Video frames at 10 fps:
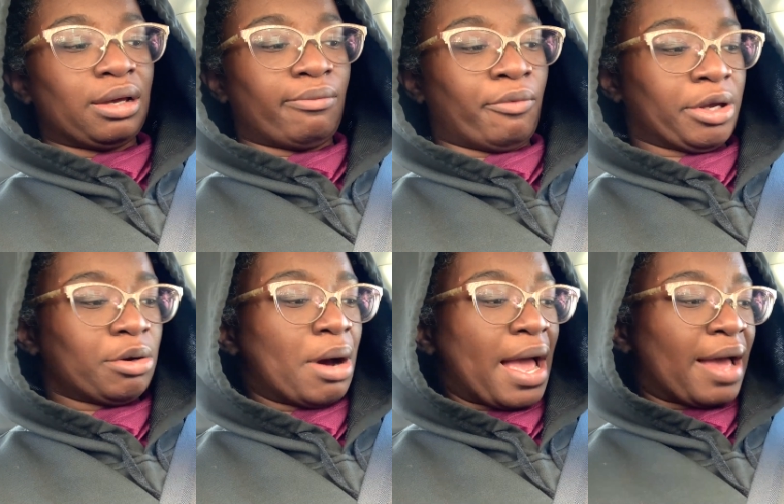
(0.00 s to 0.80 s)
when
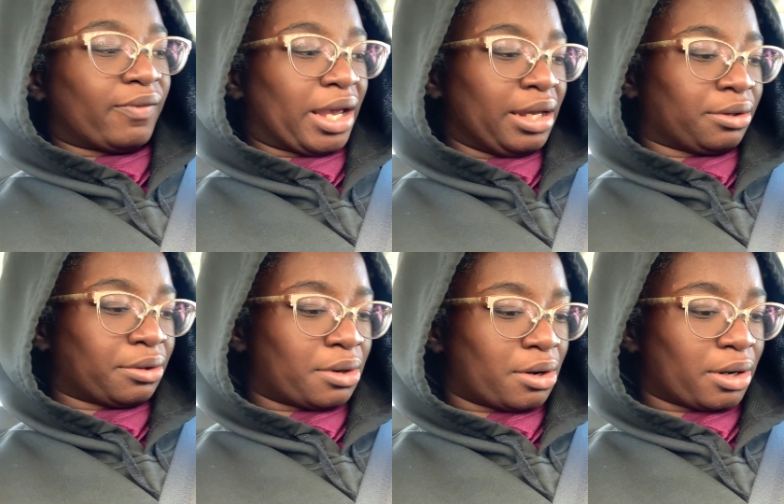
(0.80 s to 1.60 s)
you have hate in
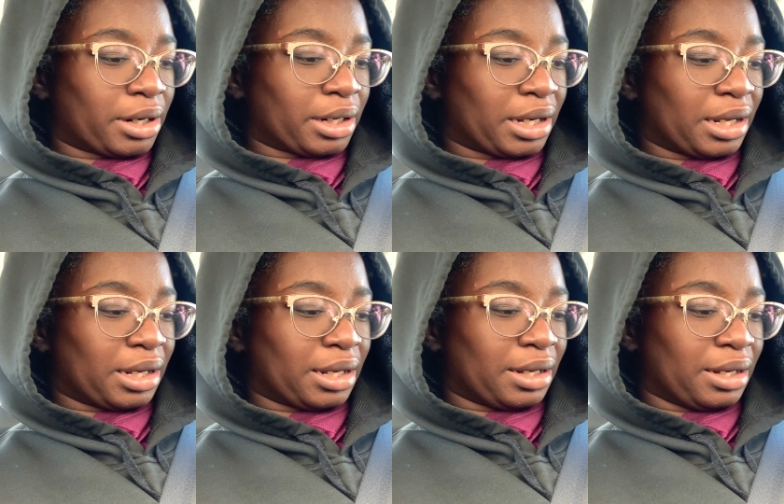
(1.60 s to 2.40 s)
your heart
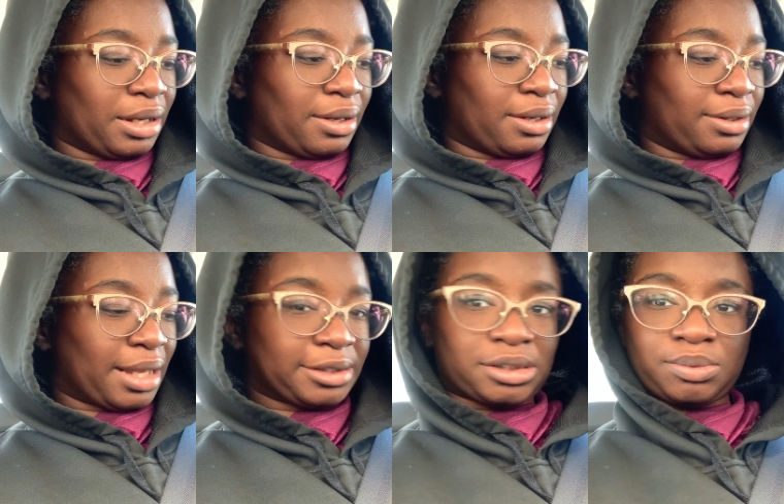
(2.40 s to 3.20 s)

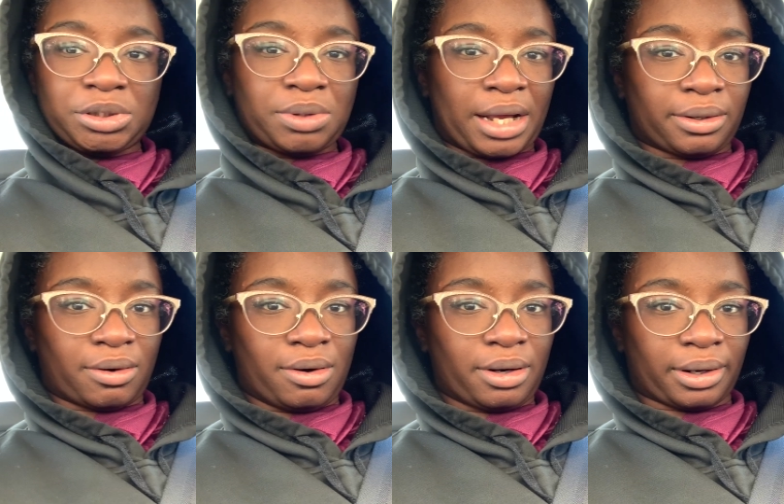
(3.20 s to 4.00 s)
that's just what you got in your
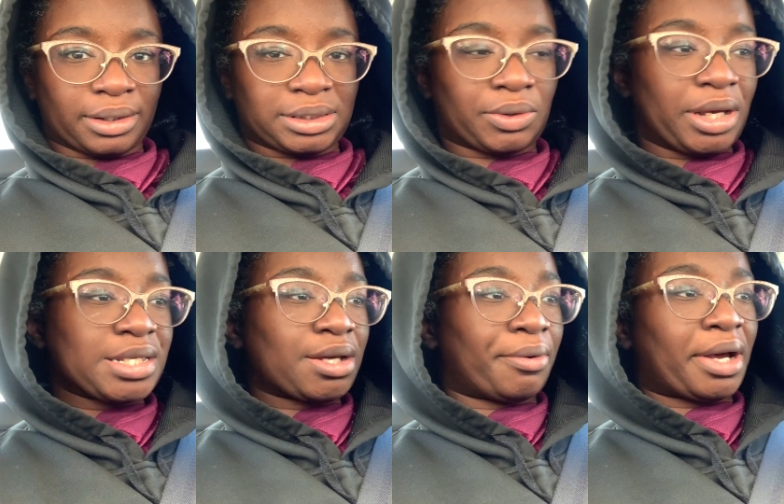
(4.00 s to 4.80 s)
heart. So
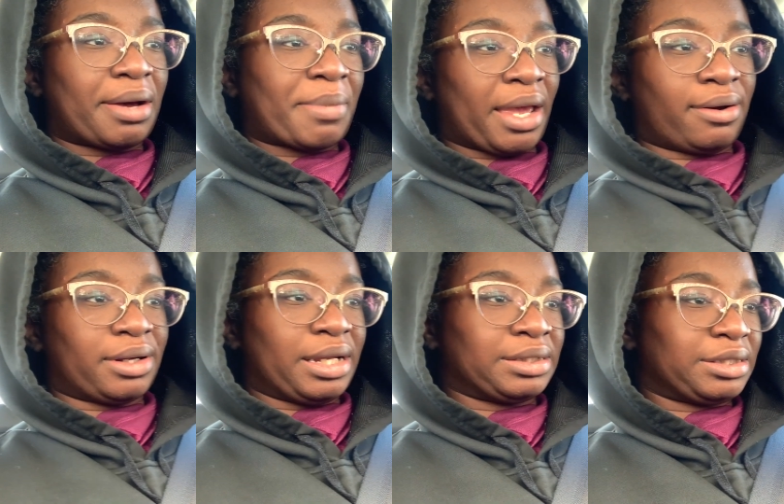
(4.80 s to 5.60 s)
it's going to come out
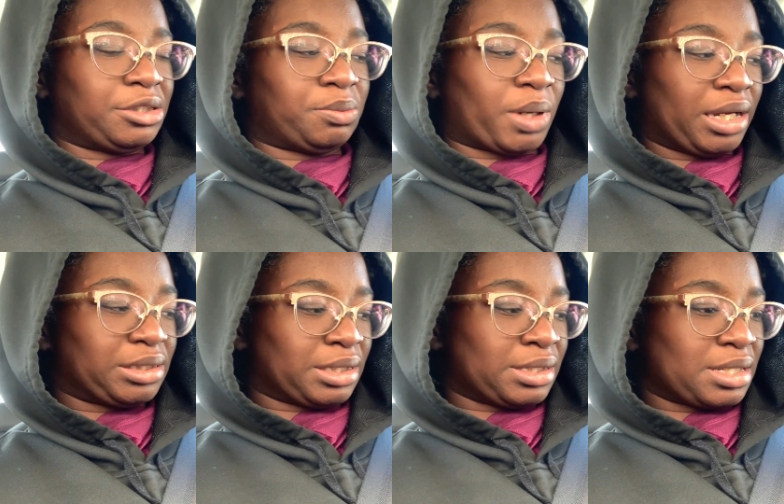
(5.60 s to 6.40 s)
in
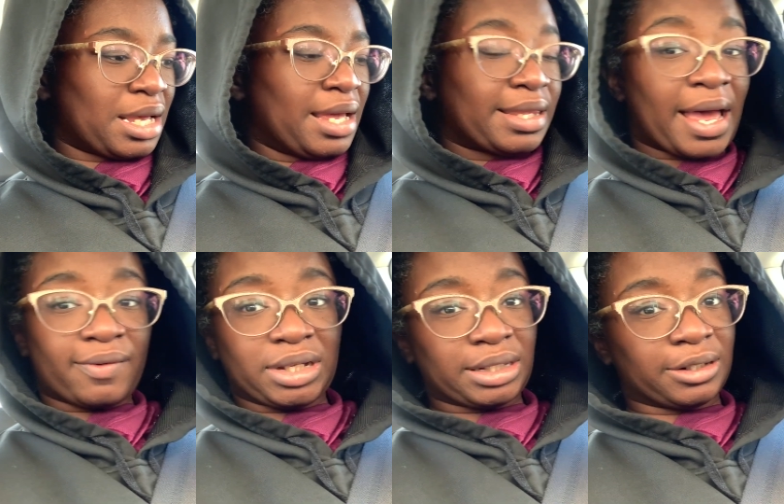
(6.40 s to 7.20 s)
situations that have
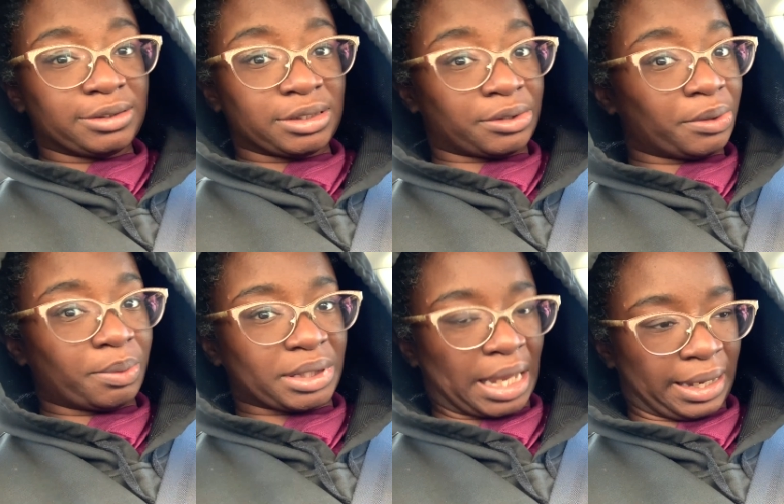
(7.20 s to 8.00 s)
nothing to do
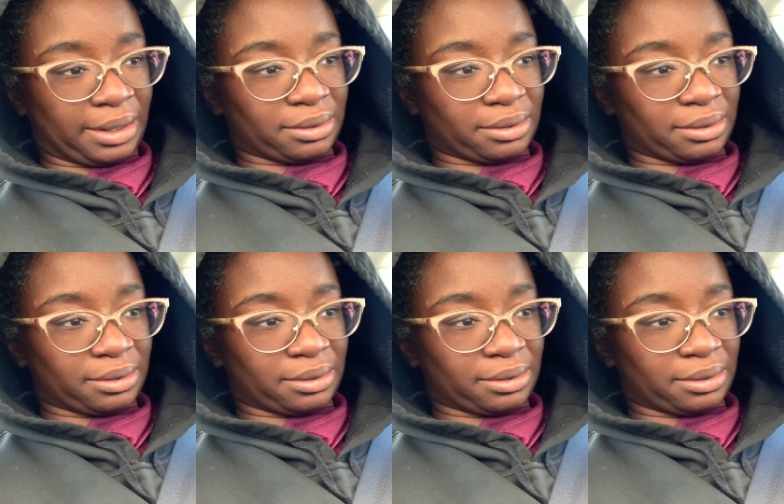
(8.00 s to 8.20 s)
with that.